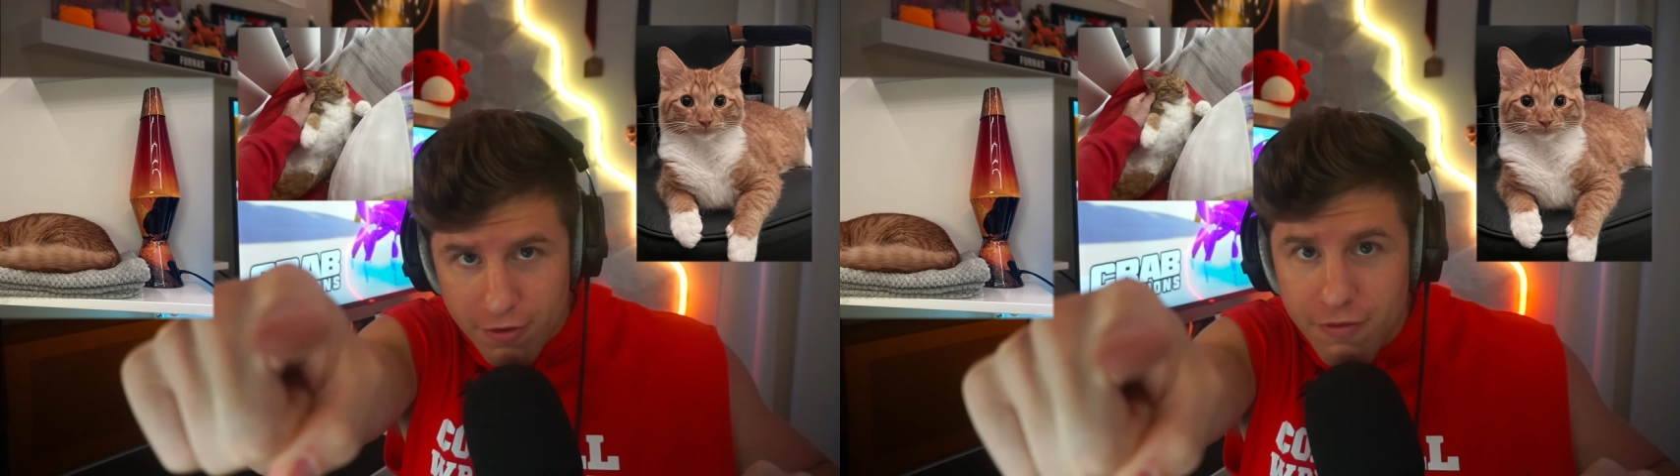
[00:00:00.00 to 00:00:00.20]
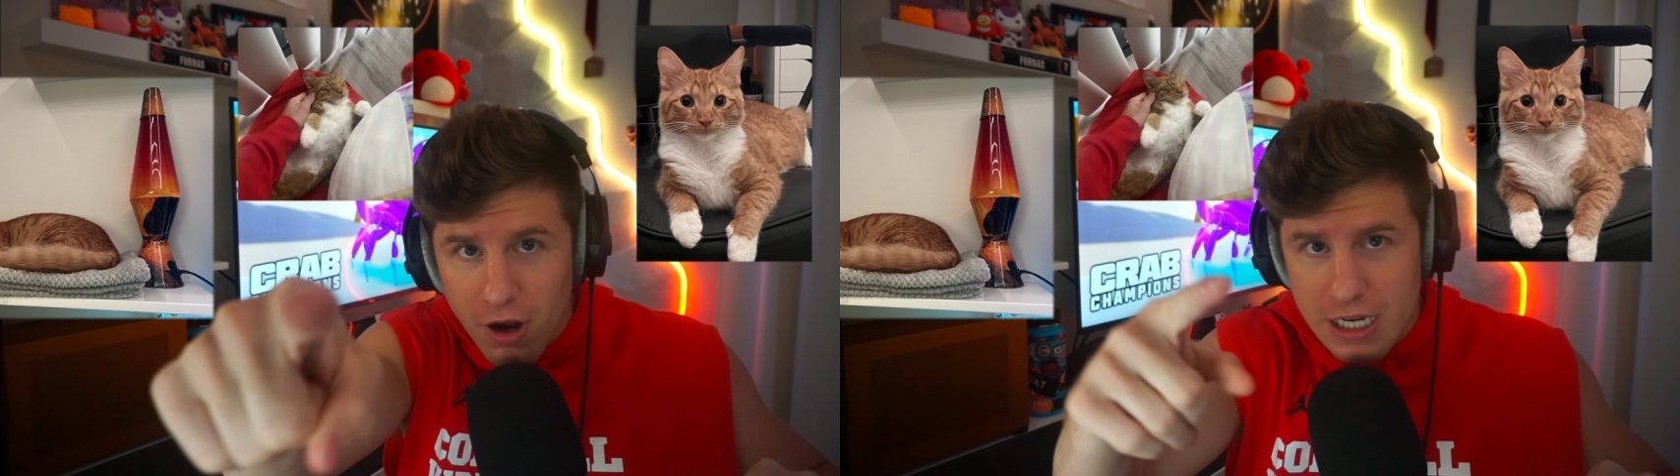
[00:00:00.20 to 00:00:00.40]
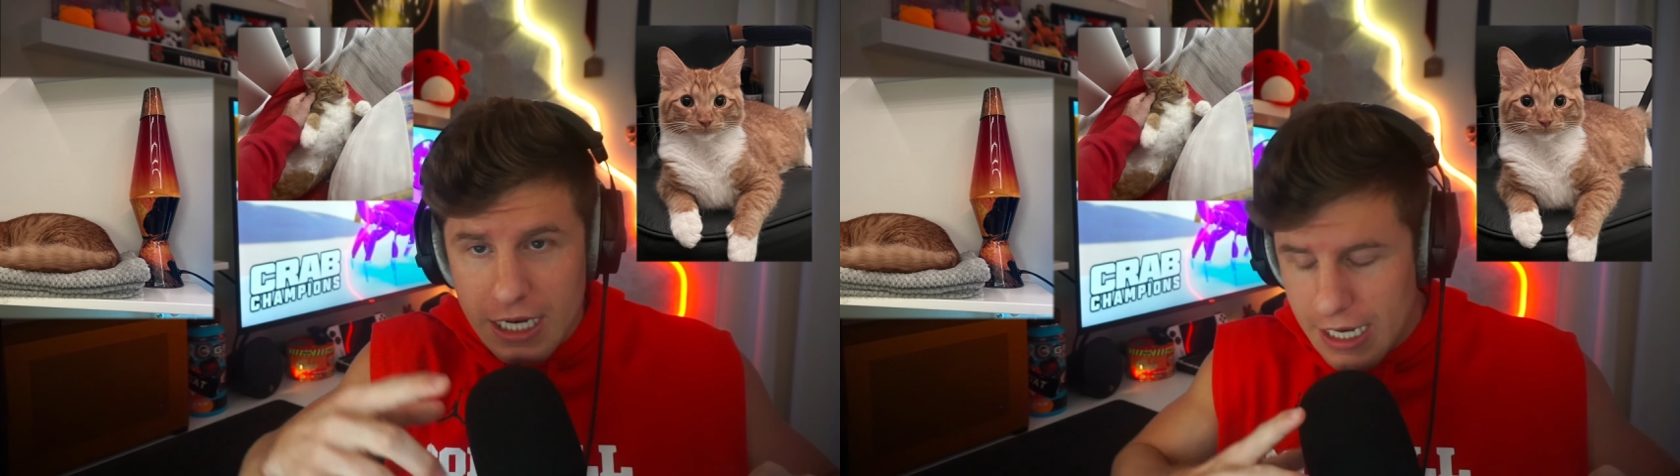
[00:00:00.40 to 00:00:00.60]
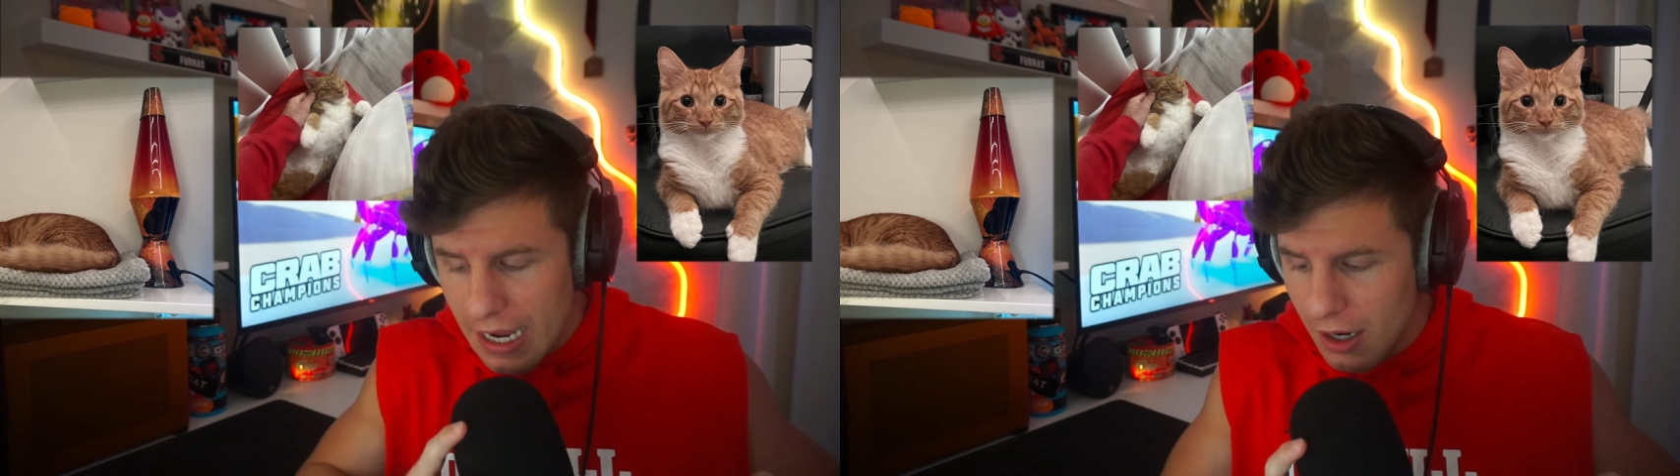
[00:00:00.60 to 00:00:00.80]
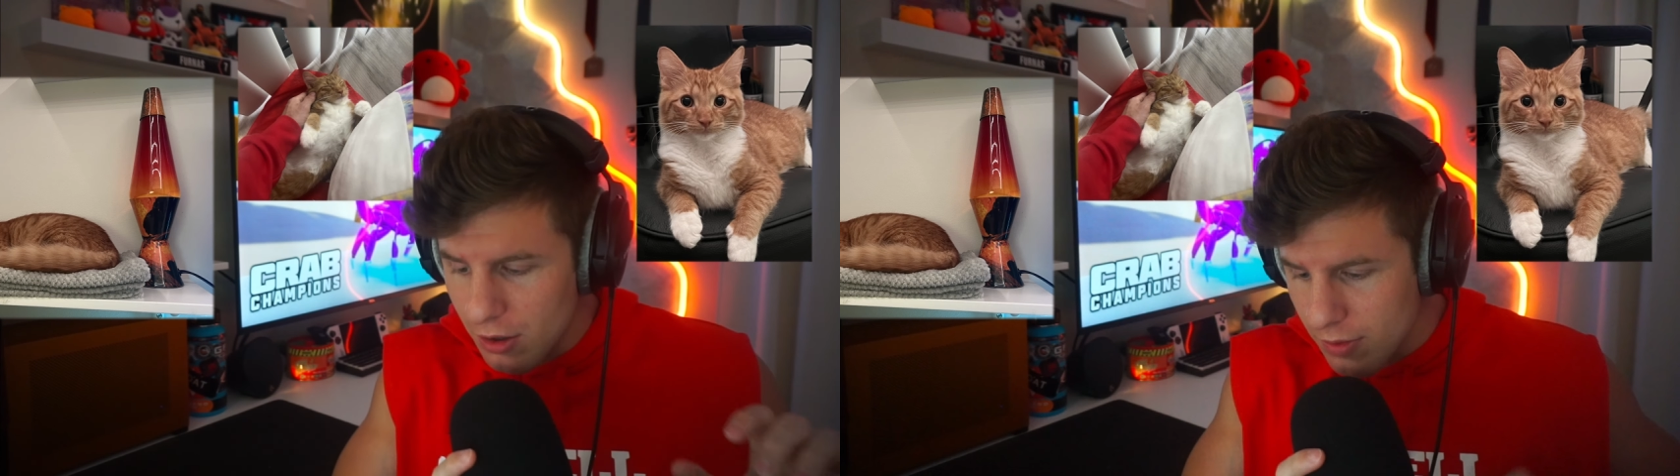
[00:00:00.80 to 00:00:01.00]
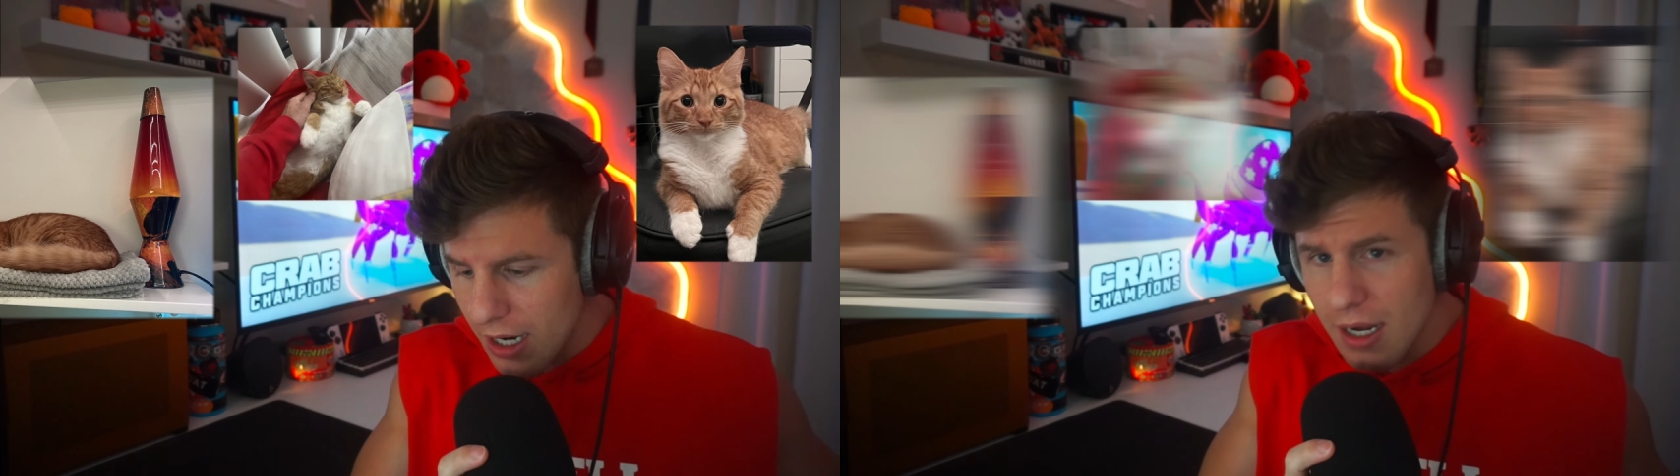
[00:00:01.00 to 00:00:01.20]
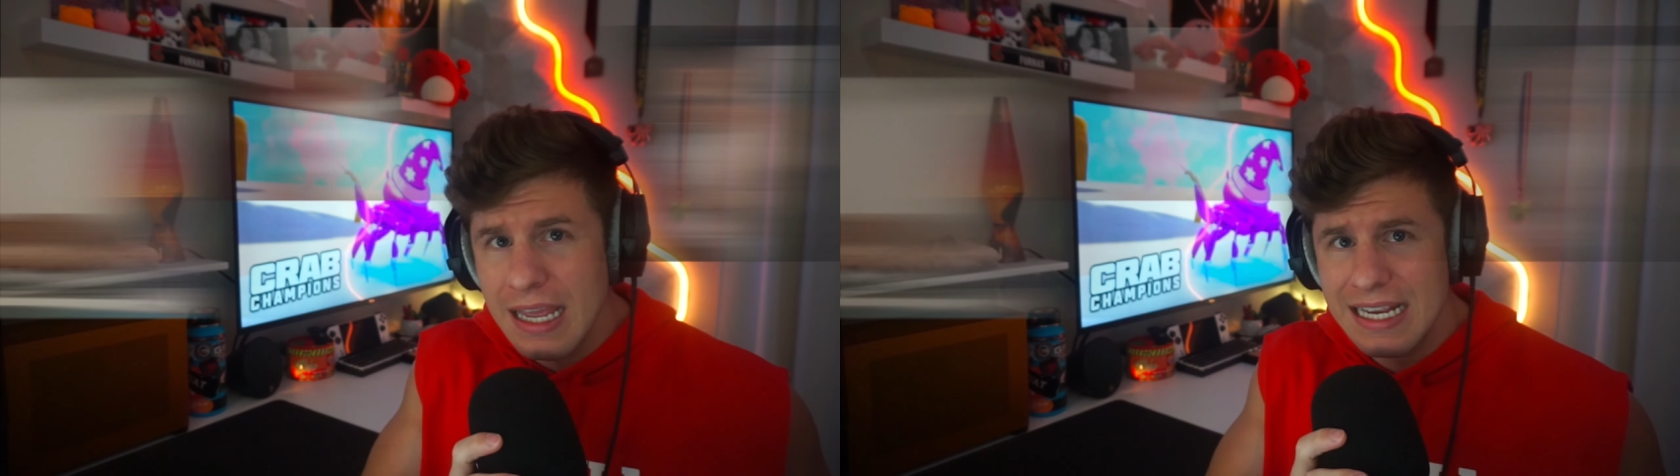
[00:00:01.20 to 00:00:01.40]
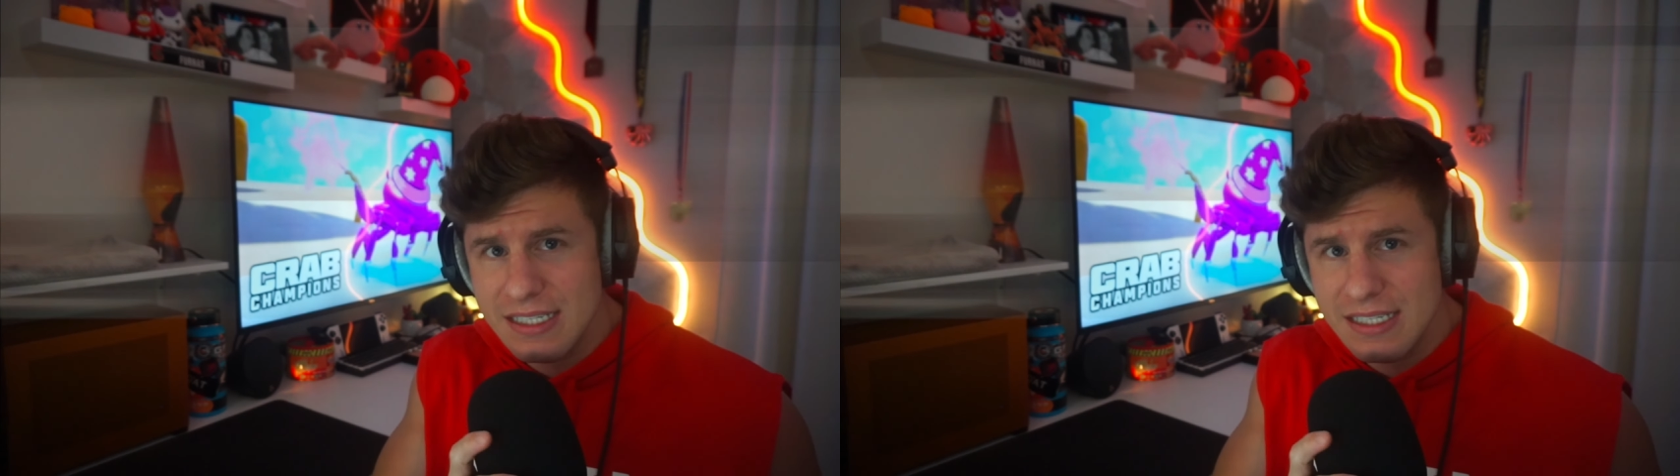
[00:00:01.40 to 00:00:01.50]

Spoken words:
the fucking cat, all right?